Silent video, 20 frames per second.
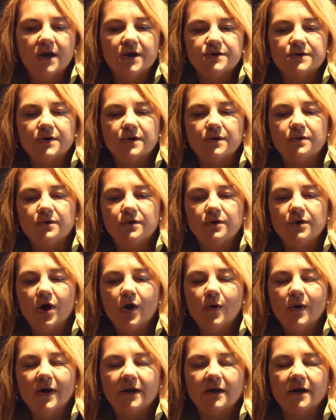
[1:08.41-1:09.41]
So
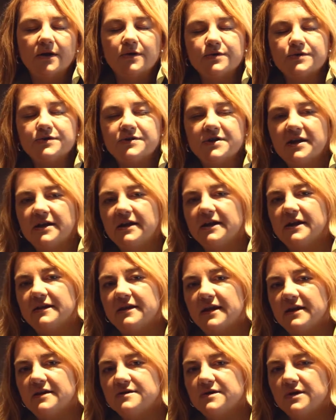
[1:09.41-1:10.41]
knowing and understanding that
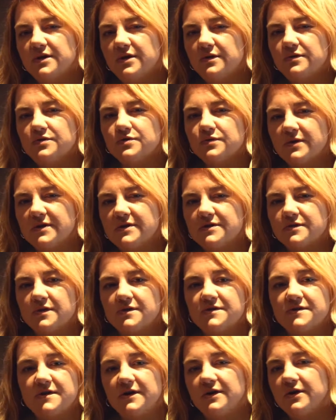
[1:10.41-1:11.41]
that is a huge
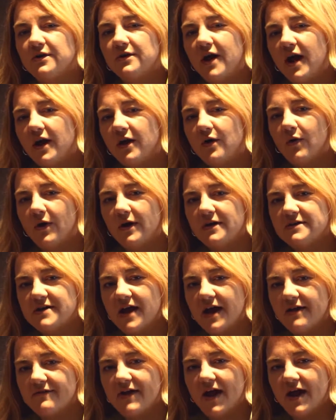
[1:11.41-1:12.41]
resource that you're not going to
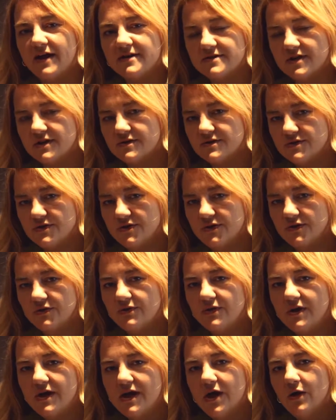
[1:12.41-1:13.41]
have access
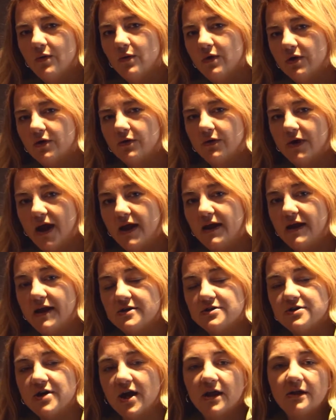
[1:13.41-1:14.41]
to will create a
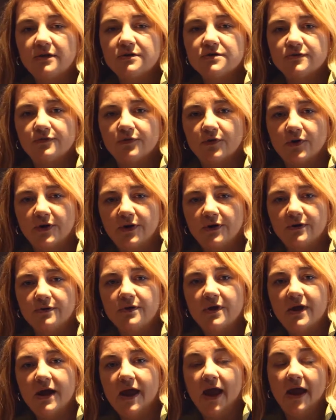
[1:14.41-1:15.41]
challenge for you,
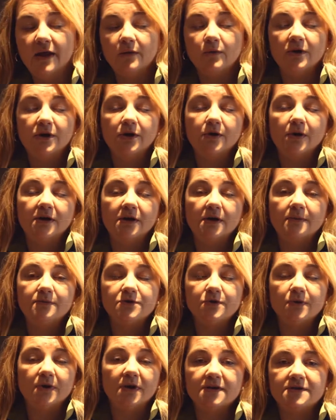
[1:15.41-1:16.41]
and what you end up
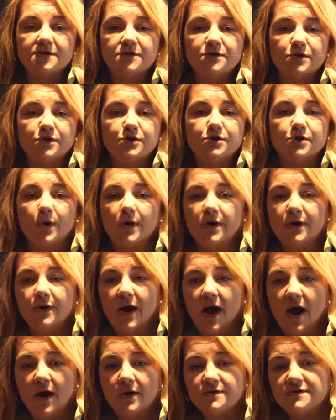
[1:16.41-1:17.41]
doing is just showing your
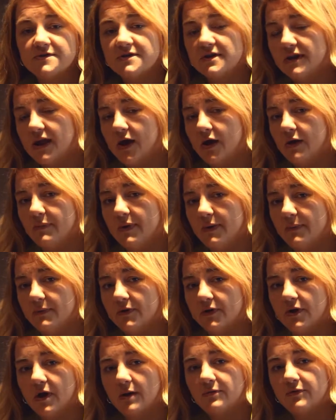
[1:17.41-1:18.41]
house and allowing people
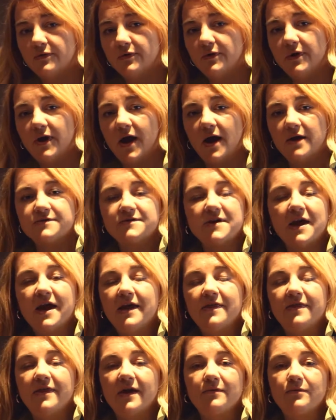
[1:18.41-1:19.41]
to come through your house
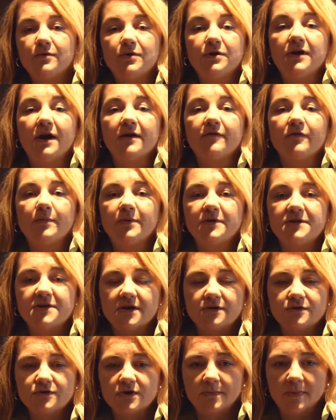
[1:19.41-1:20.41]
that could never
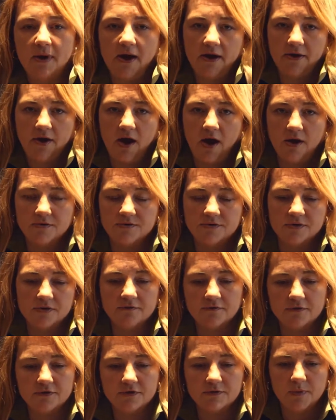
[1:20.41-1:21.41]
potentially buy your house in the
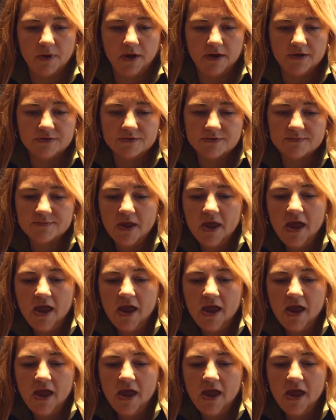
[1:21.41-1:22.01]
first place.